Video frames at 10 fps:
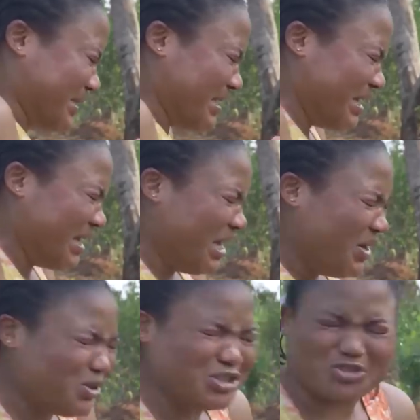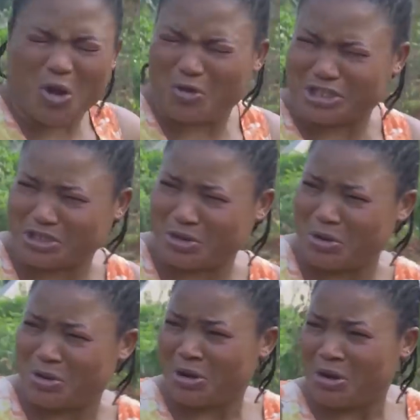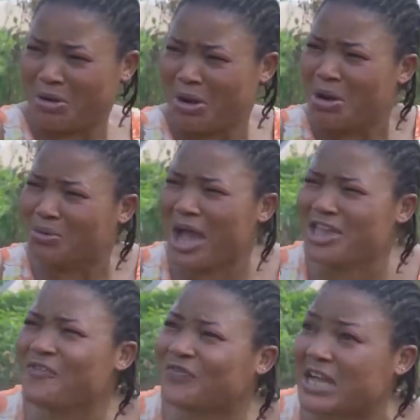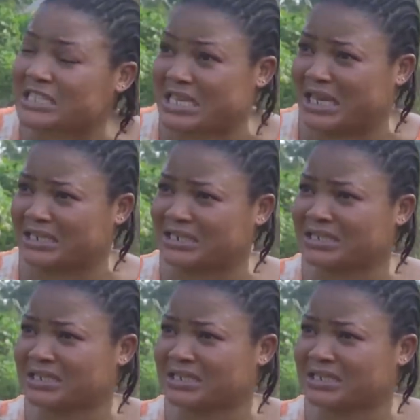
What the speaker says: What is wrong with you? Why are you farting?